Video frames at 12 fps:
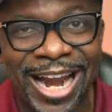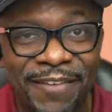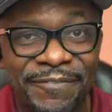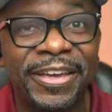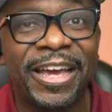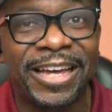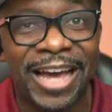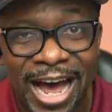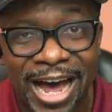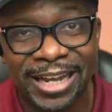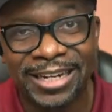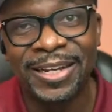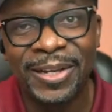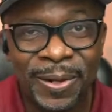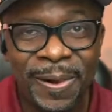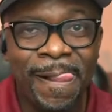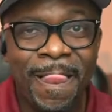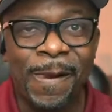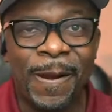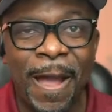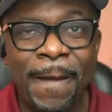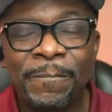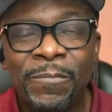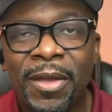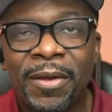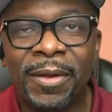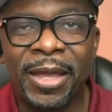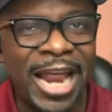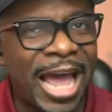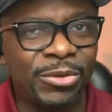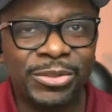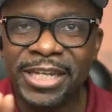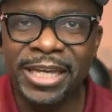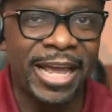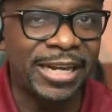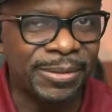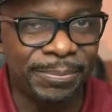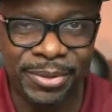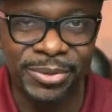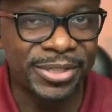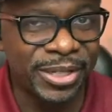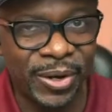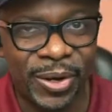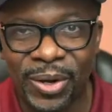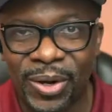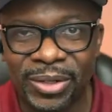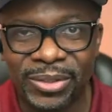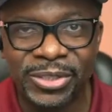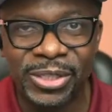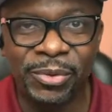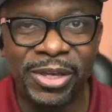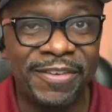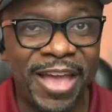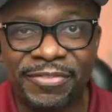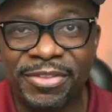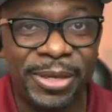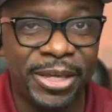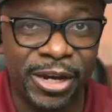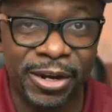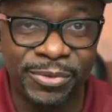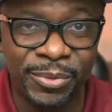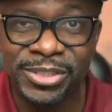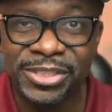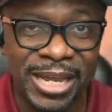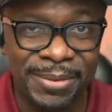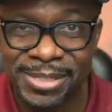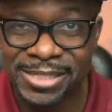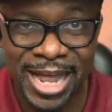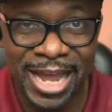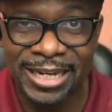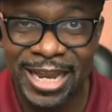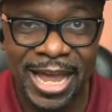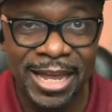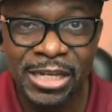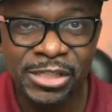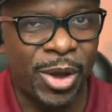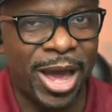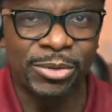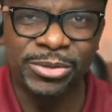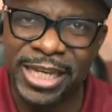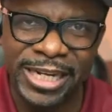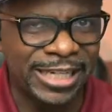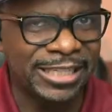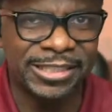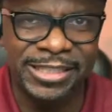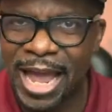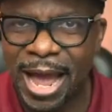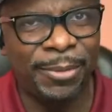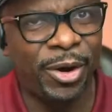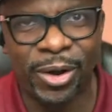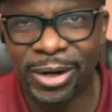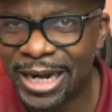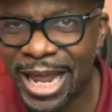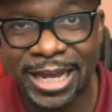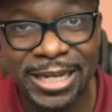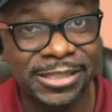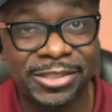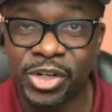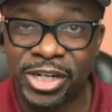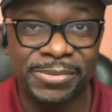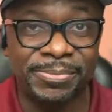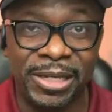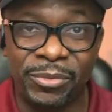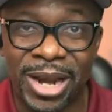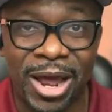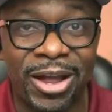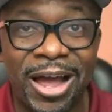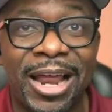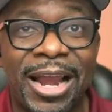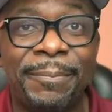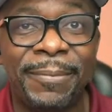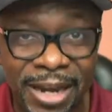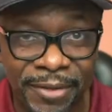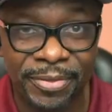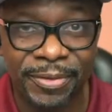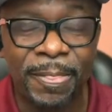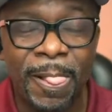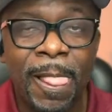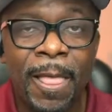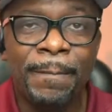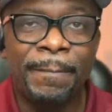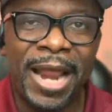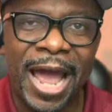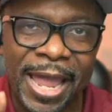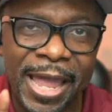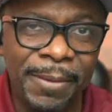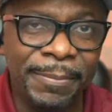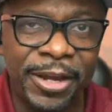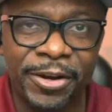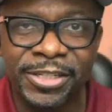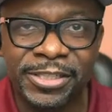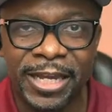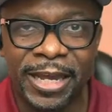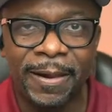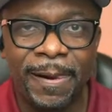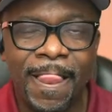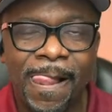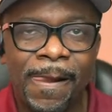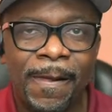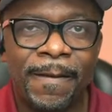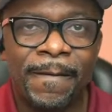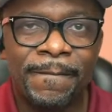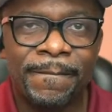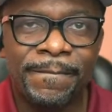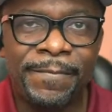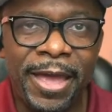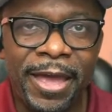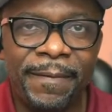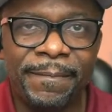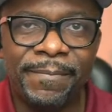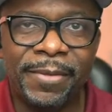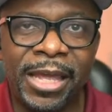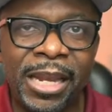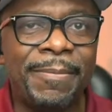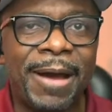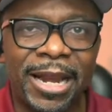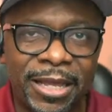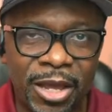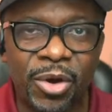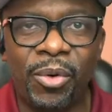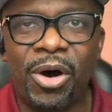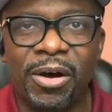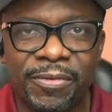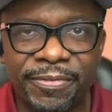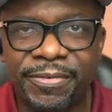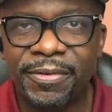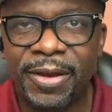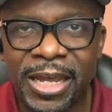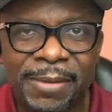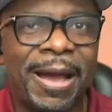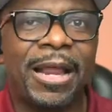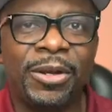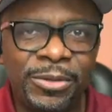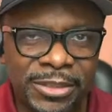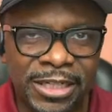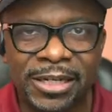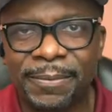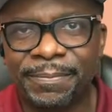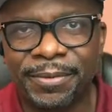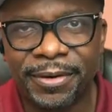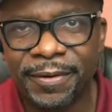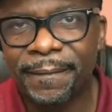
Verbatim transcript: right? I fear God. Right. And I don't say that to boast at all. See, we even have to be careful with statements like that. So I don't say that to say I'm all of that because trust me, without God, I'm nothing. But I am here to say that anybody could go off, anybody lose their temper.